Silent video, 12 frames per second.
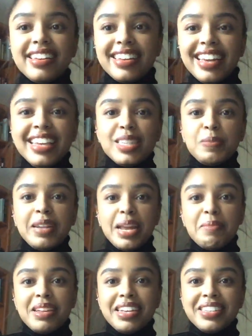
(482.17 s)
It's been
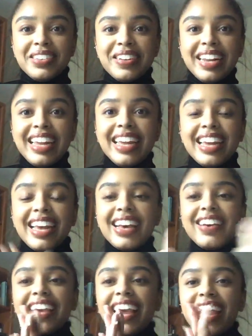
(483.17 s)
8 minutes already.
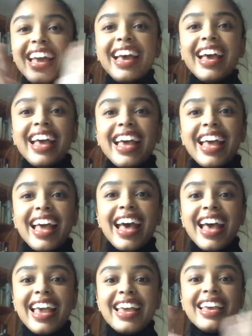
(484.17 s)
Okay,
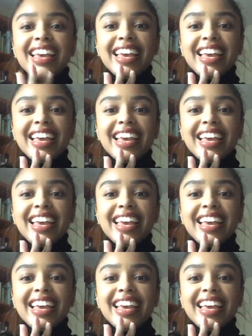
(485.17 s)
hi!